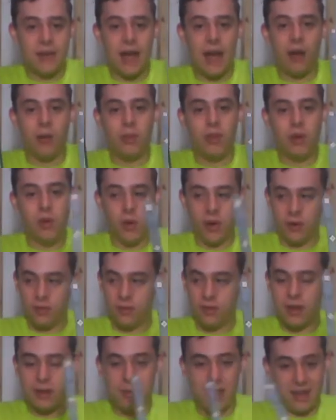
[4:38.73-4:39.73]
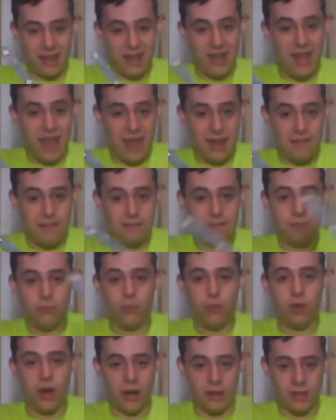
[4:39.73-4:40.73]
I'll be going over them in the game
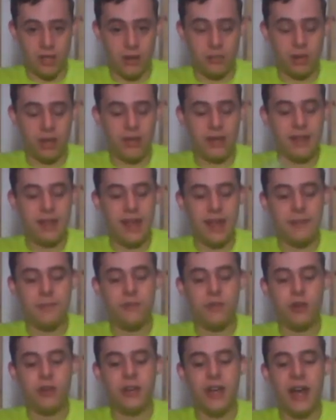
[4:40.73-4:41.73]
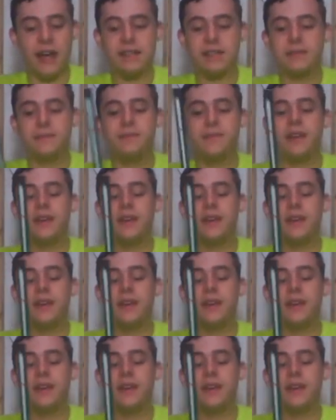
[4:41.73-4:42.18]
when I start playing the game for you guys.